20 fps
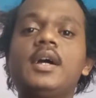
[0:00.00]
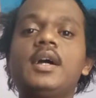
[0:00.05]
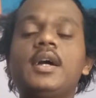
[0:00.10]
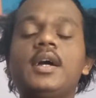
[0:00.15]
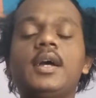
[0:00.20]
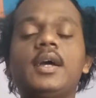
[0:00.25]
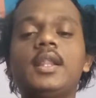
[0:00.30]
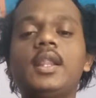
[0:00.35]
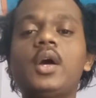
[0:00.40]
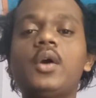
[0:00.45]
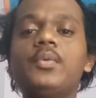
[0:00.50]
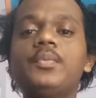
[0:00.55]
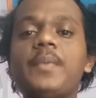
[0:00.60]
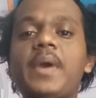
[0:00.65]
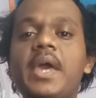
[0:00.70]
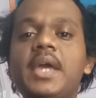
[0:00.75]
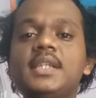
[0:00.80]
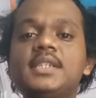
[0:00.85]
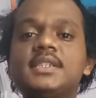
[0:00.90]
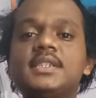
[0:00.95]
Hello
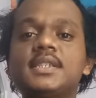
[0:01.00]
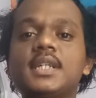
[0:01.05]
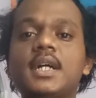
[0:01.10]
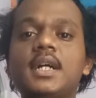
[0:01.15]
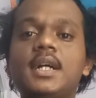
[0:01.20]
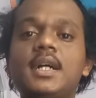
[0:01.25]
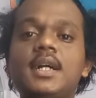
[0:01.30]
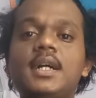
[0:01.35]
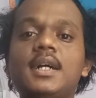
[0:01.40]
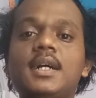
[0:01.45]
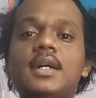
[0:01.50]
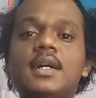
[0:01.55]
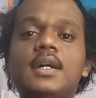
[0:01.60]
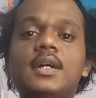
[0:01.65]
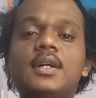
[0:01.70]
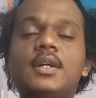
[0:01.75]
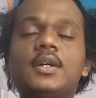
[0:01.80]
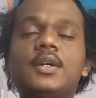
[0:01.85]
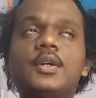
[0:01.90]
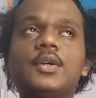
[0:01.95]
mates,
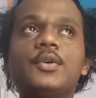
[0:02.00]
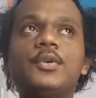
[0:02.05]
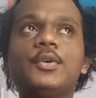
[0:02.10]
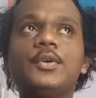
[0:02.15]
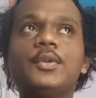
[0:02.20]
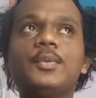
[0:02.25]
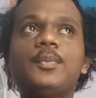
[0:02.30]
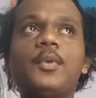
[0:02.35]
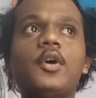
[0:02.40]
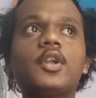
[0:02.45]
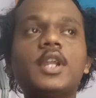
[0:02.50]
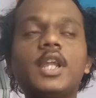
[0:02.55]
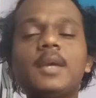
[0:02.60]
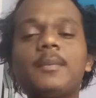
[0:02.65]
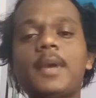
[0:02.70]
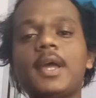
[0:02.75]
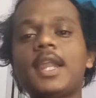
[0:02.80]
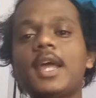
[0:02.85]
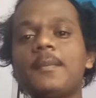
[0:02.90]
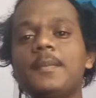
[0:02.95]
good
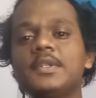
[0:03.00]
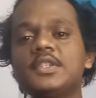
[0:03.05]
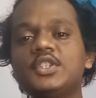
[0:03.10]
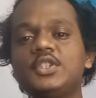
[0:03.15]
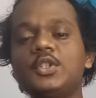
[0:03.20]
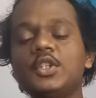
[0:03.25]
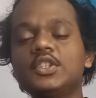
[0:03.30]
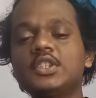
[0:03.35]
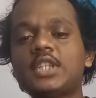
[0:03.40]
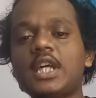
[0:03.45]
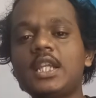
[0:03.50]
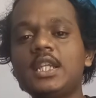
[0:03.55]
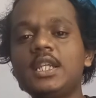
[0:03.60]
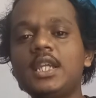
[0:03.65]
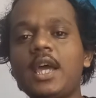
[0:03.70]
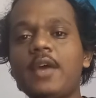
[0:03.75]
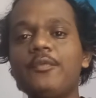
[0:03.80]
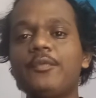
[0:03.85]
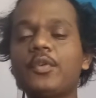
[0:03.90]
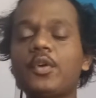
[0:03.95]
morning. My name is Jhon
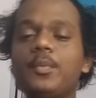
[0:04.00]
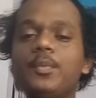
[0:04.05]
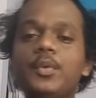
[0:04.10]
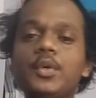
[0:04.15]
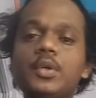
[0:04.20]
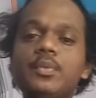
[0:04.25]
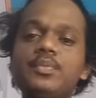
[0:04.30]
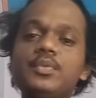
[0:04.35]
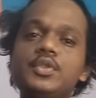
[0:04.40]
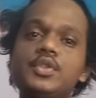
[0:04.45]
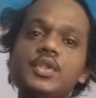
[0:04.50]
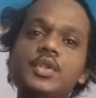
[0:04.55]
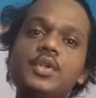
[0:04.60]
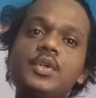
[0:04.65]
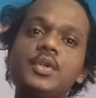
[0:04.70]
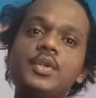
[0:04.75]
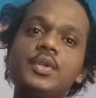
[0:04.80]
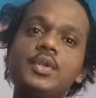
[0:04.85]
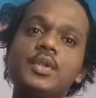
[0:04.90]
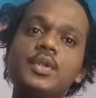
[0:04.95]
Sandi. I'm from Group
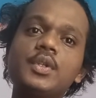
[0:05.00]
2.